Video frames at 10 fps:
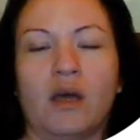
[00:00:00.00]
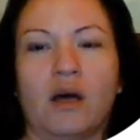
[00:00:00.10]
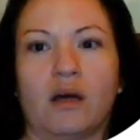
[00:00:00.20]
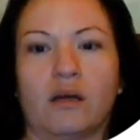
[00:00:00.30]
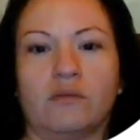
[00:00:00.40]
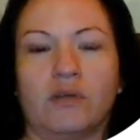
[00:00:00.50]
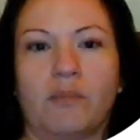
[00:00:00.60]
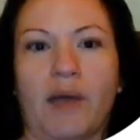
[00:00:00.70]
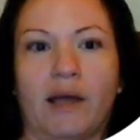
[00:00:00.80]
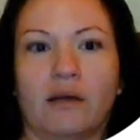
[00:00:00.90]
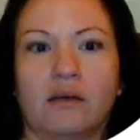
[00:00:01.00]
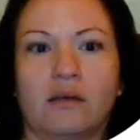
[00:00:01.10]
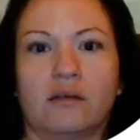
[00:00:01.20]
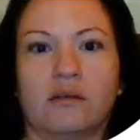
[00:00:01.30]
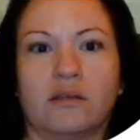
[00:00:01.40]
their back.
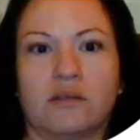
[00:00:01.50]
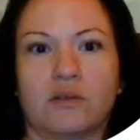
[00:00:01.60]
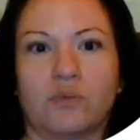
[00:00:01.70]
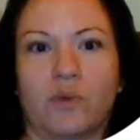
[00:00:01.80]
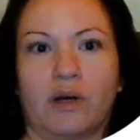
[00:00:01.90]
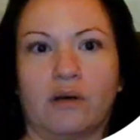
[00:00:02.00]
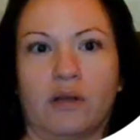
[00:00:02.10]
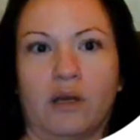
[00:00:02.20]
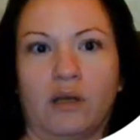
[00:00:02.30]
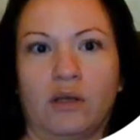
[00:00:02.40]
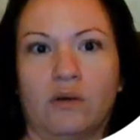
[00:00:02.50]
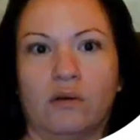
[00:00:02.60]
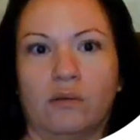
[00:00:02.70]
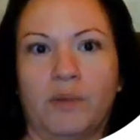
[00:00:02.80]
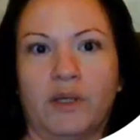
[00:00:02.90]
This is where the
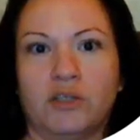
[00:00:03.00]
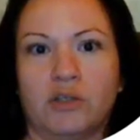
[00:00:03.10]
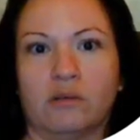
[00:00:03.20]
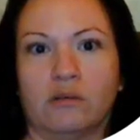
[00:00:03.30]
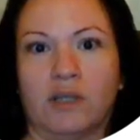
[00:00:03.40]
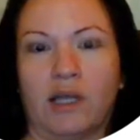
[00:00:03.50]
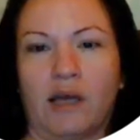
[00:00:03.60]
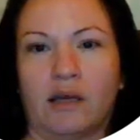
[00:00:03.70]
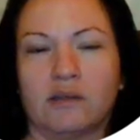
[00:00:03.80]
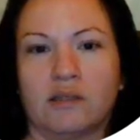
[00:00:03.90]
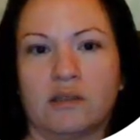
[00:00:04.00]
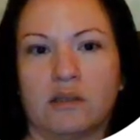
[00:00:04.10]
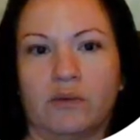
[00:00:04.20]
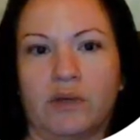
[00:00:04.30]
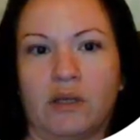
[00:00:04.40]
uropygial gland is
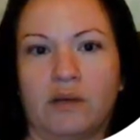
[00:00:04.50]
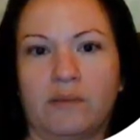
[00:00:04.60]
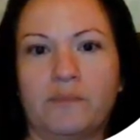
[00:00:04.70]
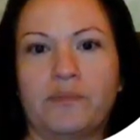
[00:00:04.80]
located.